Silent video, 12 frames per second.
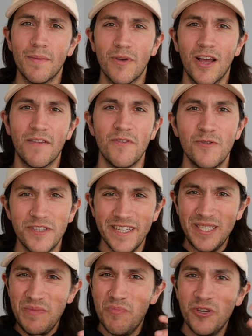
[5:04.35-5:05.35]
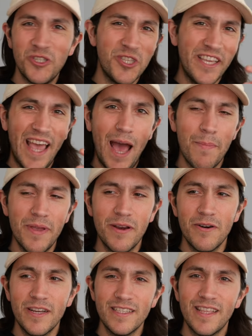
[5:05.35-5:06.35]
why I'm kind of using it to bridge the gap
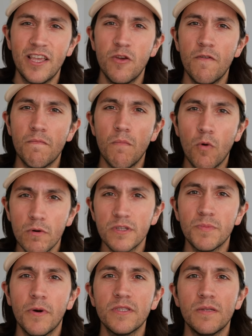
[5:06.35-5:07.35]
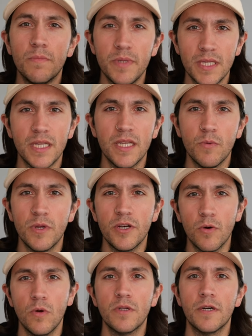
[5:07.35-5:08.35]
here, is that you have more responsibility when
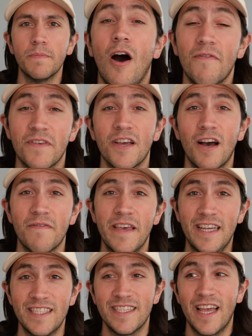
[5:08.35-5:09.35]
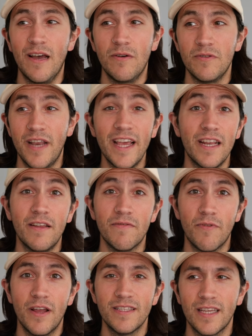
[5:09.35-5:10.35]
you're older. Off the cuff, that can sound
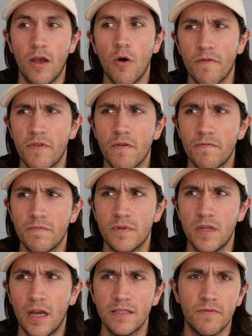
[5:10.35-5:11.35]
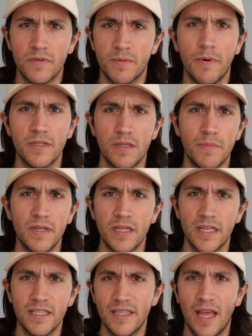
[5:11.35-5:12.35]
negative, right? It's like, oh, if you have tons of
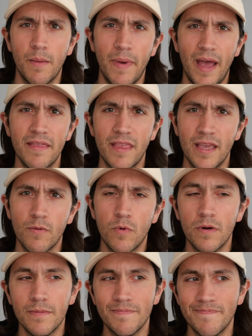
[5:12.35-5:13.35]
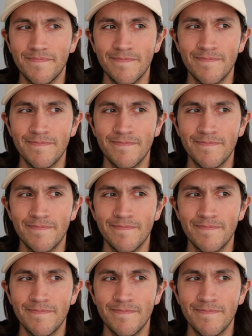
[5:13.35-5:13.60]
responsibility, isn't that a bad thing? Well,